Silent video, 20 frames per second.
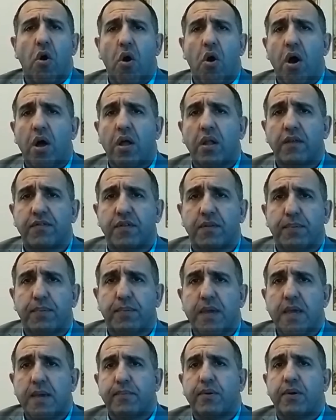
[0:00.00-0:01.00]
all of the
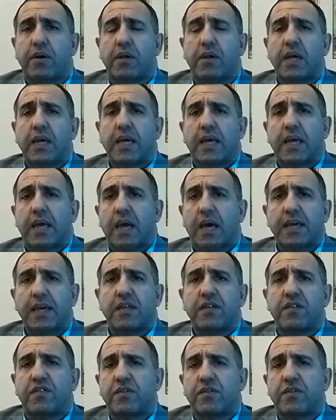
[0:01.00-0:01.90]
people uh, in